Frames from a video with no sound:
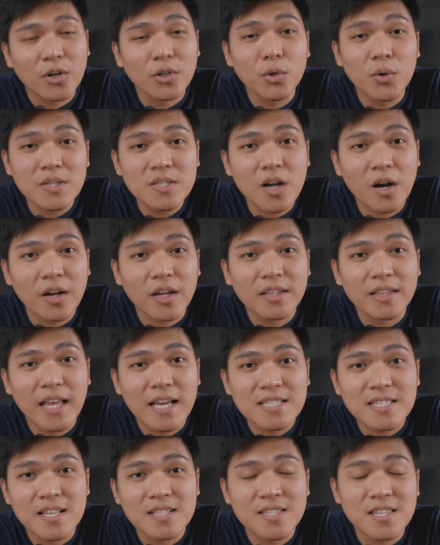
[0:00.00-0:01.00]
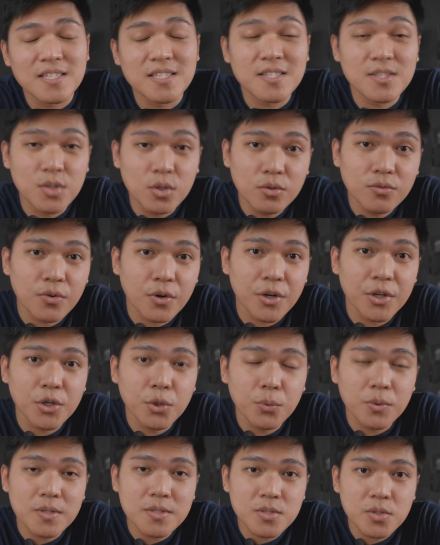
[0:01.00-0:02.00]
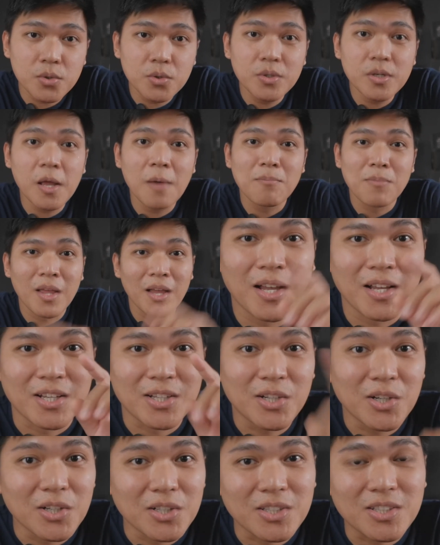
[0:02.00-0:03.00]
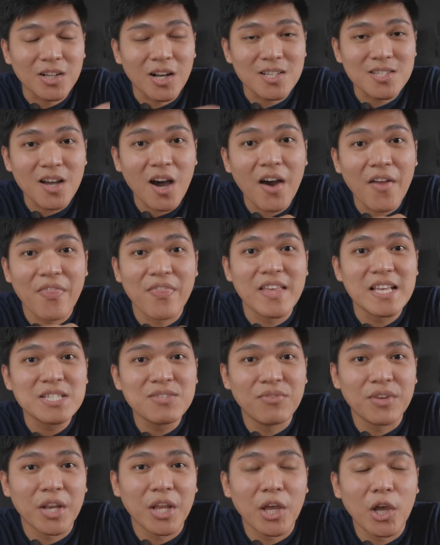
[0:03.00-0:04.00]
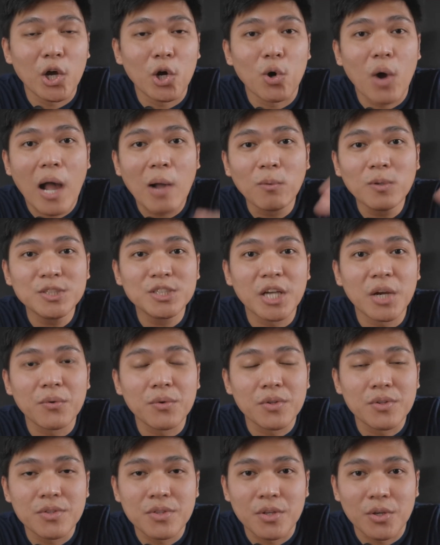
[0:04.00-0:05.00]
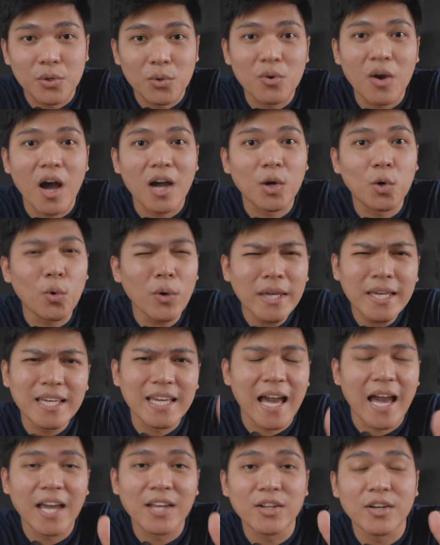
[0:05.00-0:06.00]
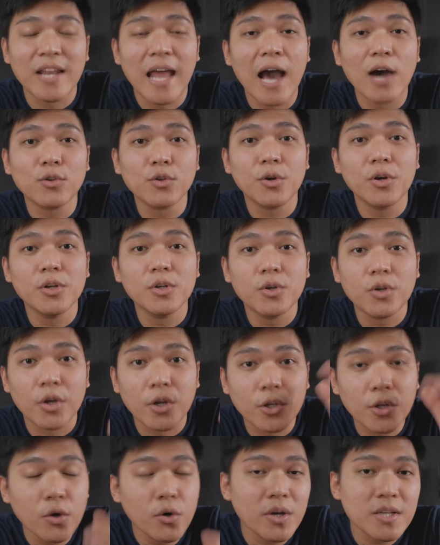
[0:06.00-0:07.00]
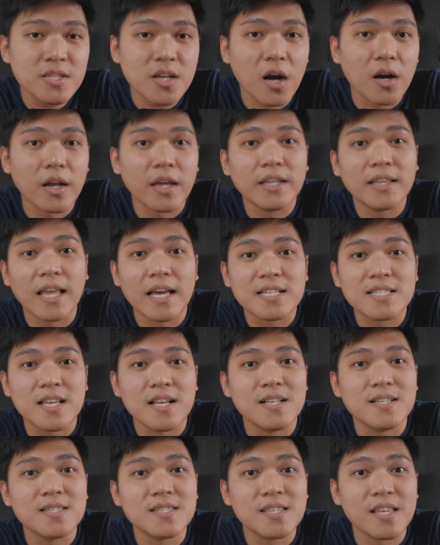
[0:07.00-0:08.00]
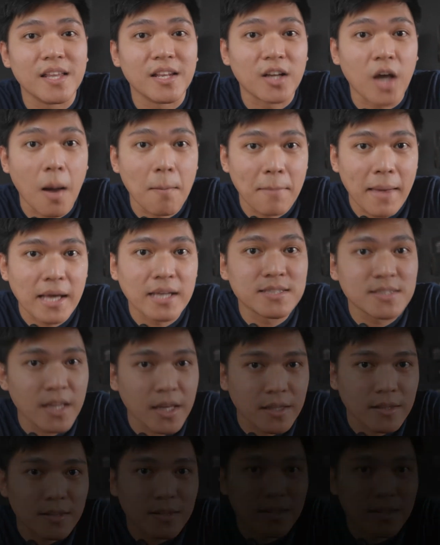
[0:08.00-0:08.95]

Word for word: USRN license is due for renewal soon? Good, because on this video, I will share with you a quick guide on how to renew your USRN license in a compact state.